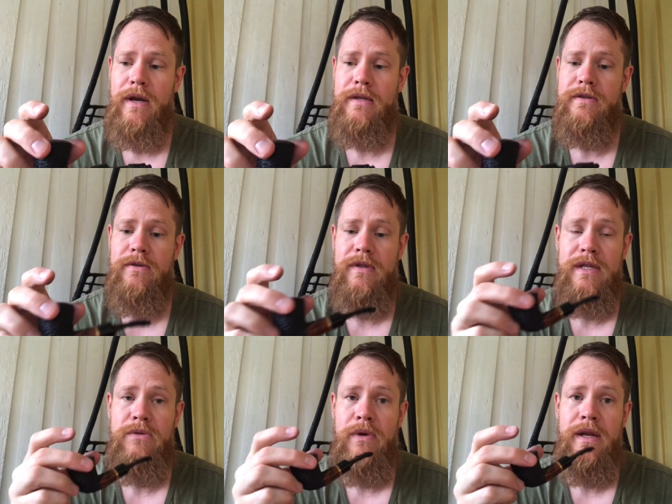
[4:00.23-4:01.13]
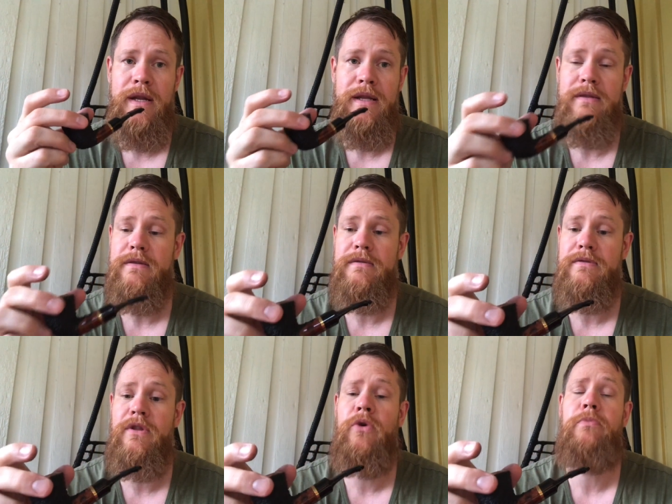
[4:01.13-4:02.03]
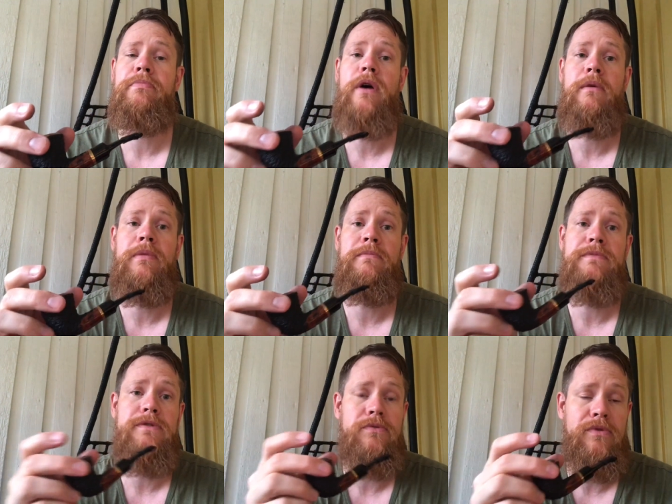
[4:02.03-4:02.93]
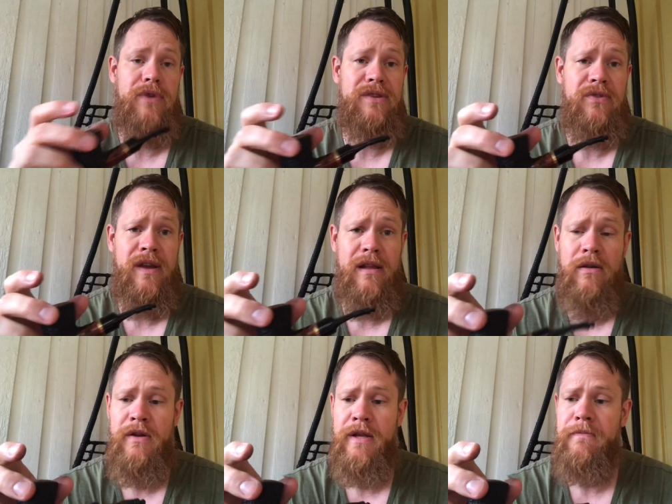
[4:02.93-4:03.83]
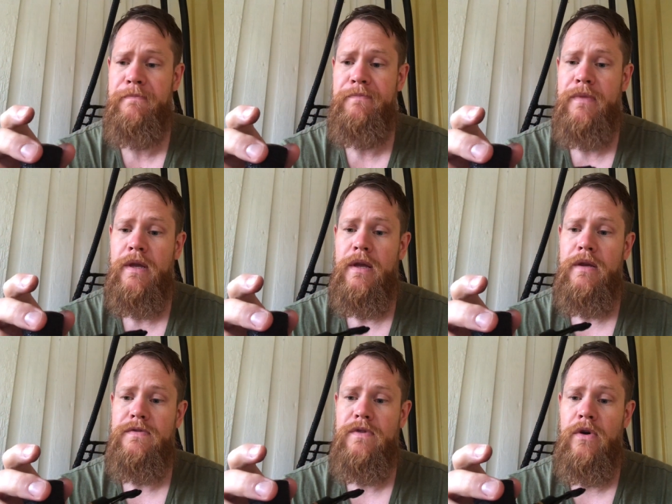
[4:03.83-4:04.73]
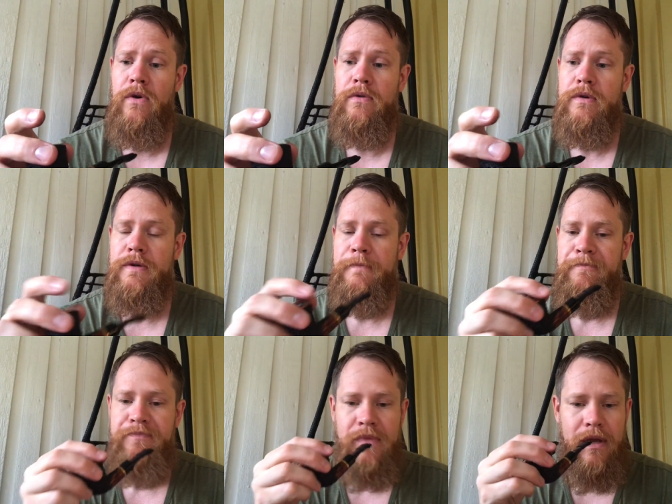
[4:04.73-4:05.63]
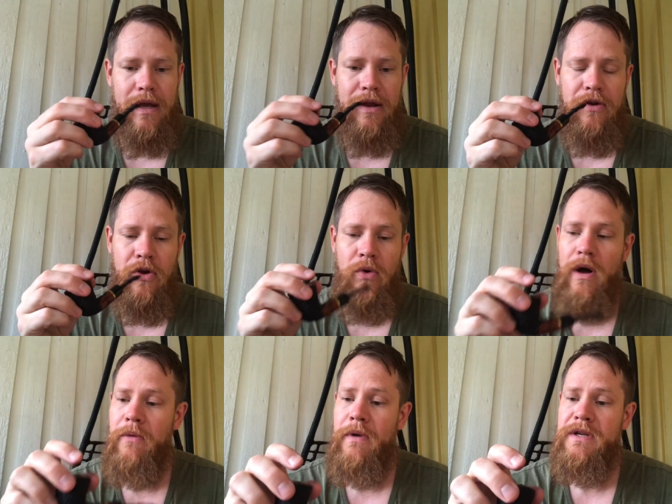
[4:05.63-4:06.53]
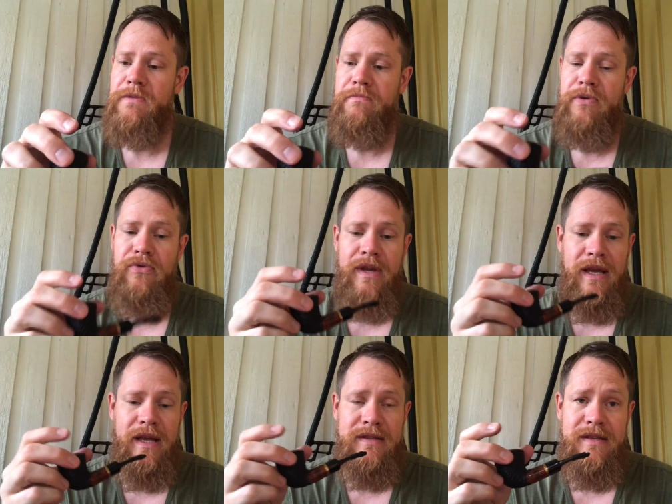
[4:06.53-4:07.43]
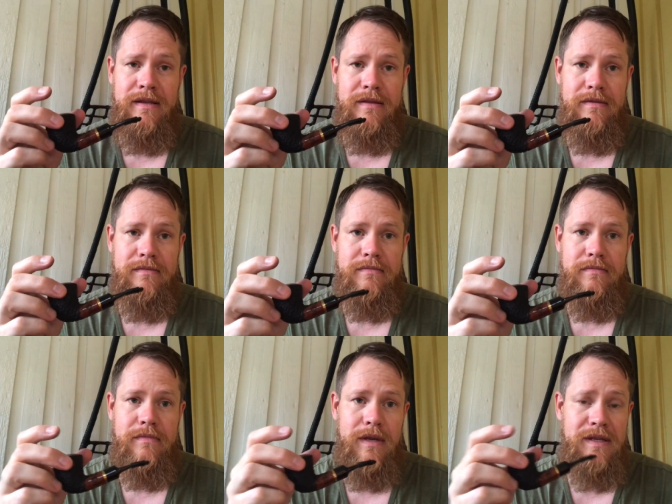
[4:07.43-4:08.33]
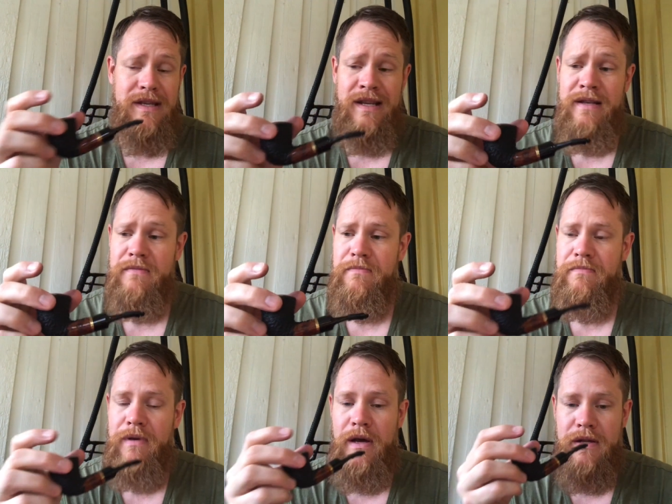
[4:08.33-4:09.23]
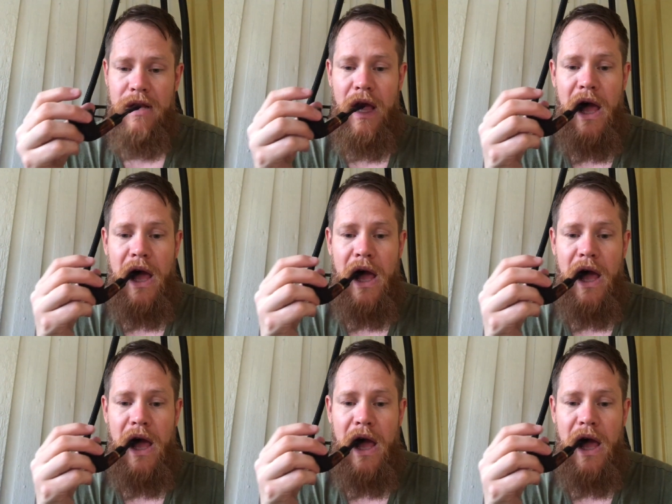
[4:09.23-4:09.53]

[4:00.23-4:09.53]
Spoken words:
right? So this one, it's no problems doing retrohale on it. So I don't know how much Perique is in it, but